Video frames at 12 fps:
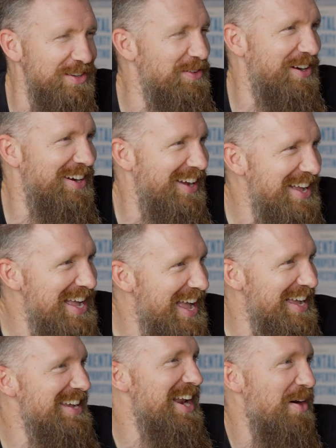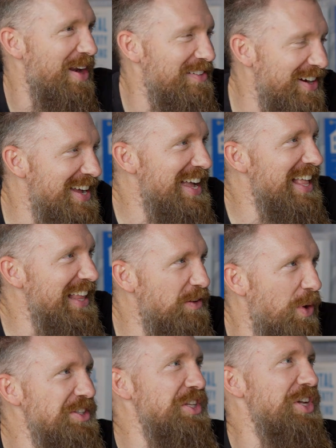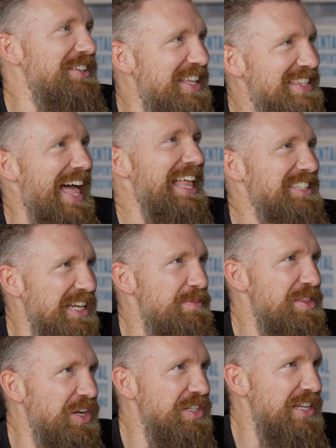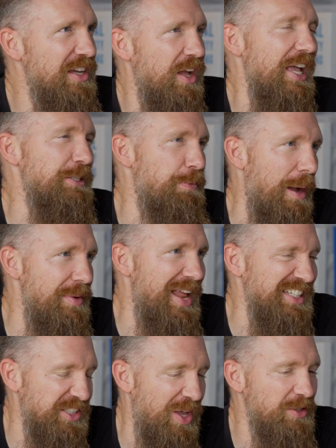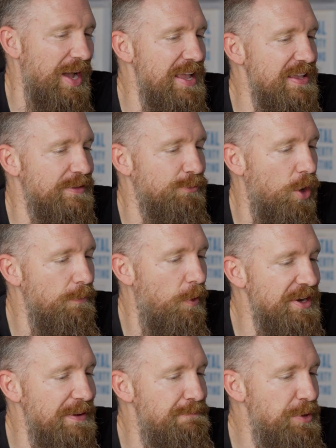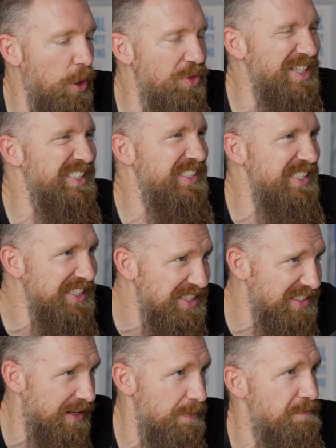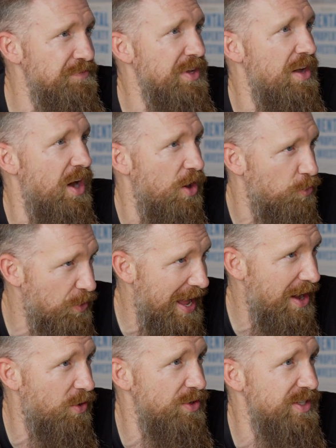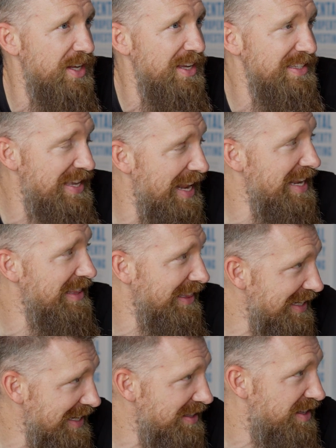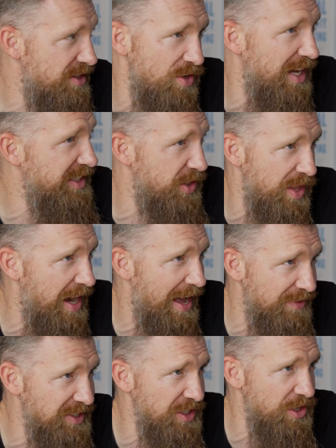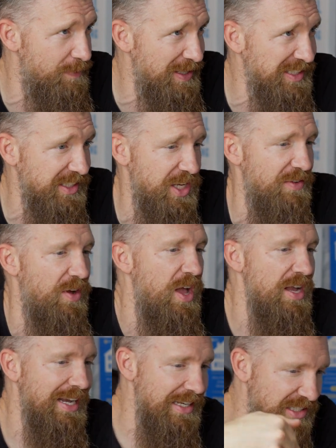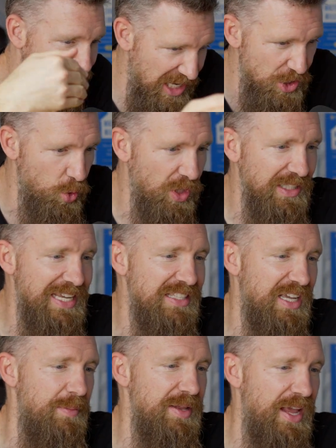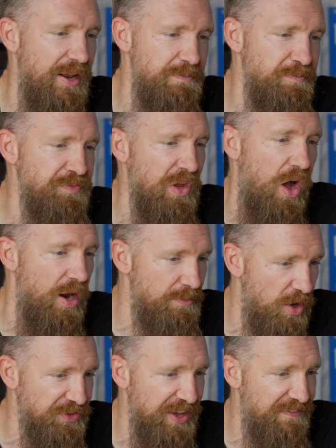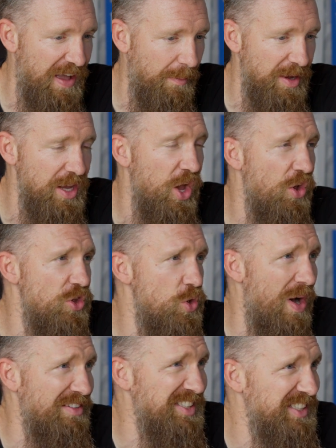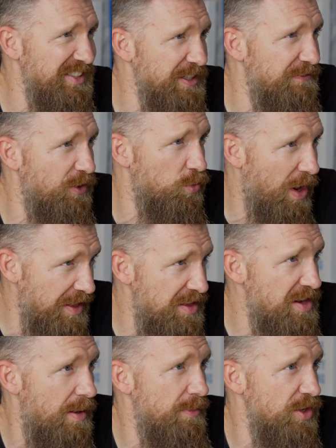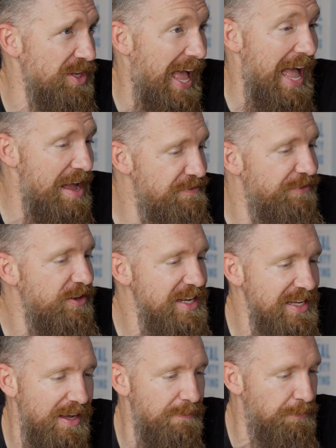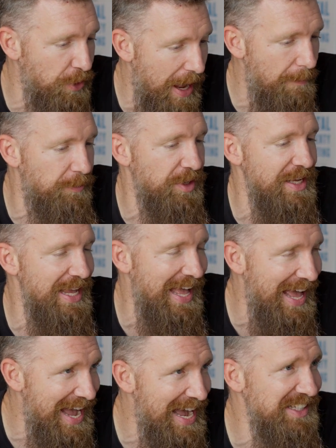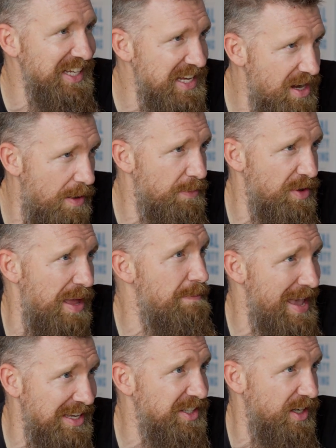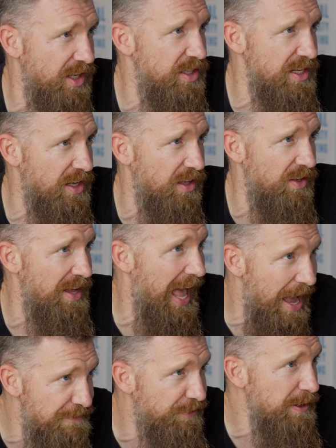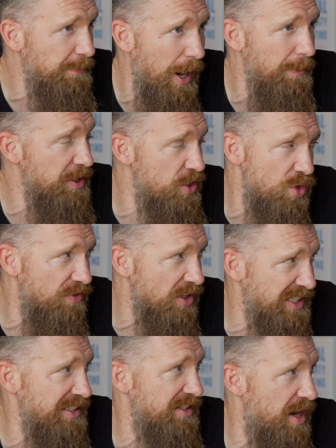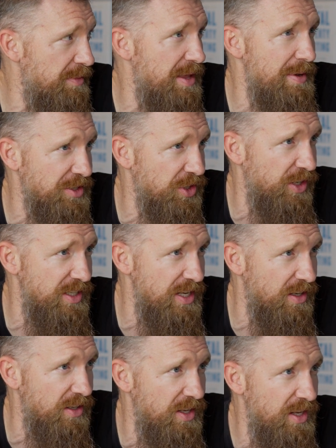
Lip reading: Whatever. Like, what's the chance that that's going to be the good deal? It's probably not. So that's why it's more important to build the system around getting leads. And you guys do that obviously in your business. You have continual leads coming in on multifamily. You have a system for running the numbers. Every property has a number that makes it a good deal. Every property in the universe has a number that makes it a good deal.